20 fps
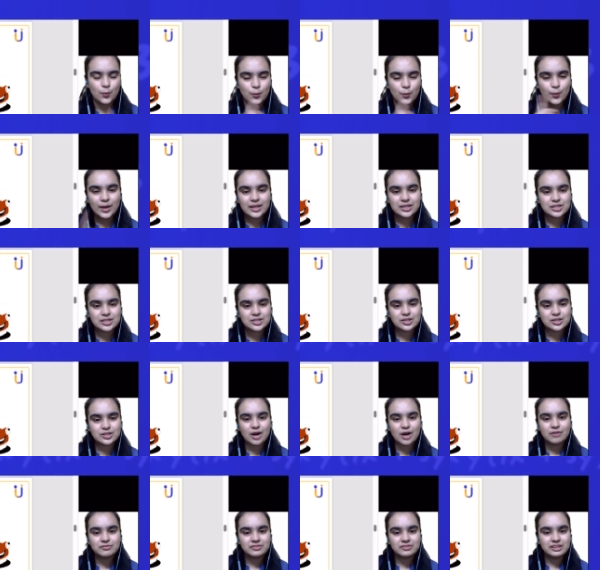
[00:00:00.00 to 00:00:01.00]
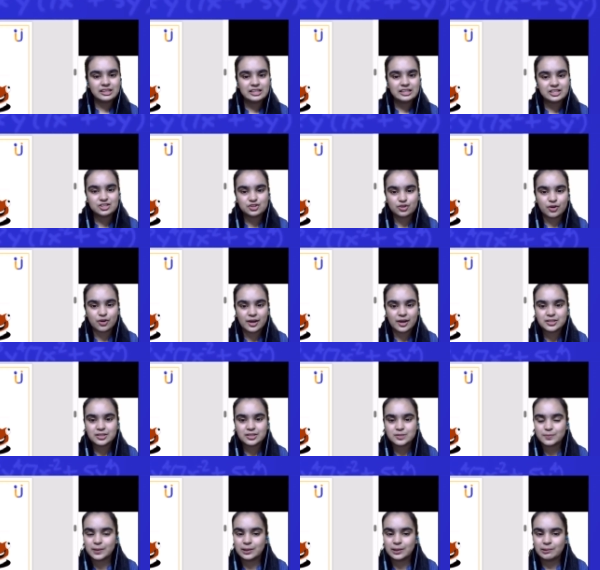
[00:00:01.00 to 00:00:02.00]
Which of these
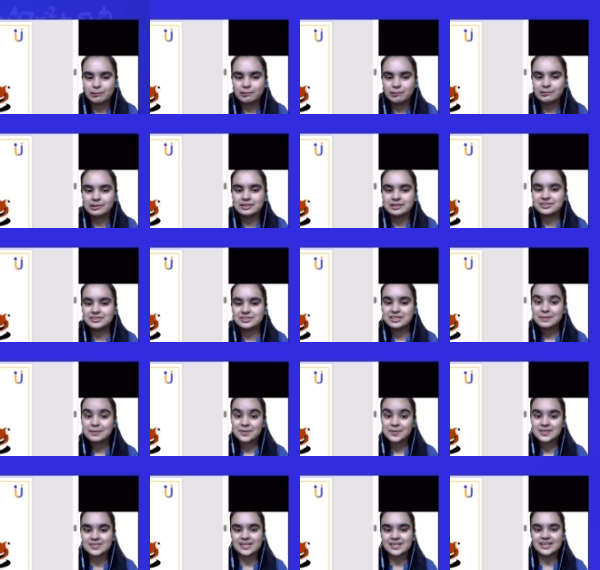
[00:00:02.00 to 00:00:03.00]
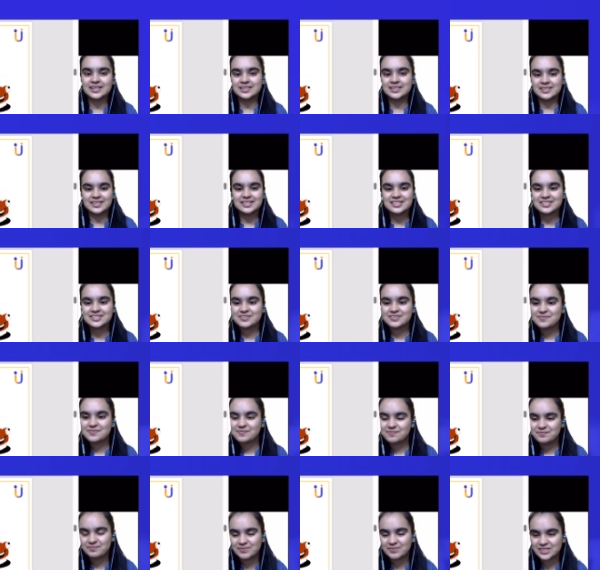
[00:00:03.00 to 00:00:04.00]
drawings below could represent this
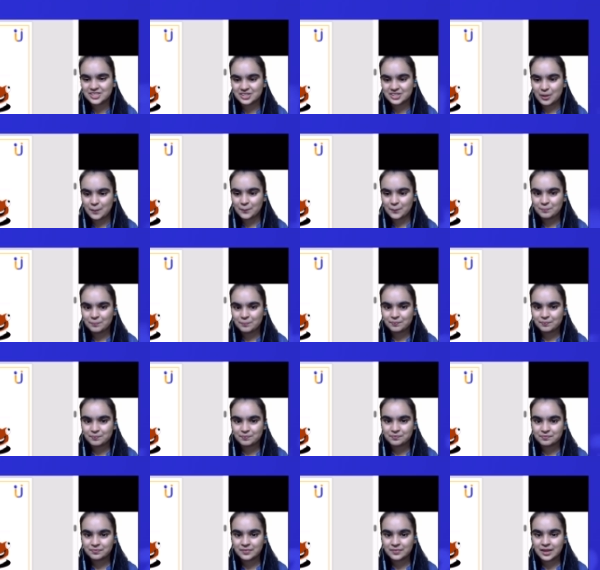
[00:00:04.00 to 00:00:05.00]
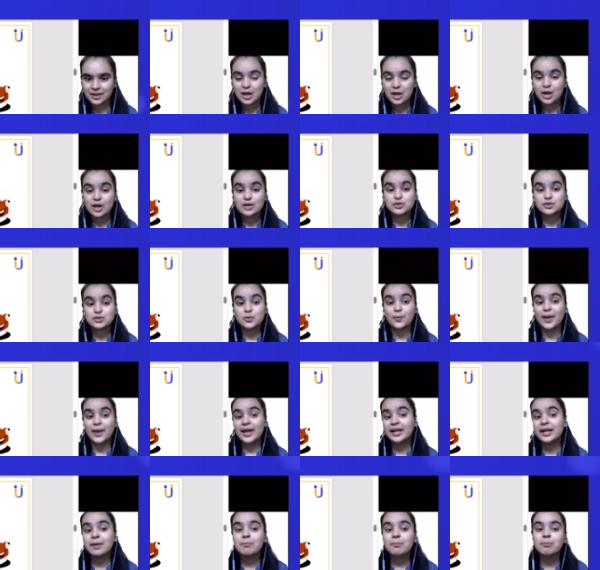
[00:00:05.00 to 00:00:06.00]
picture? So
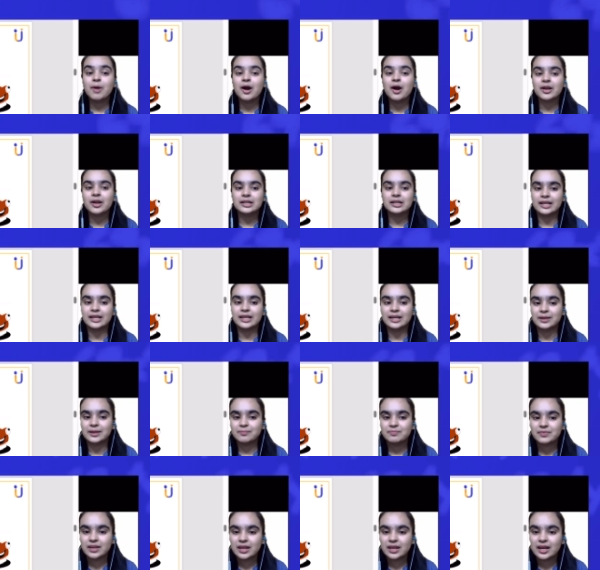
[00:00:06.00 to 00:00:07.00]
very important thing.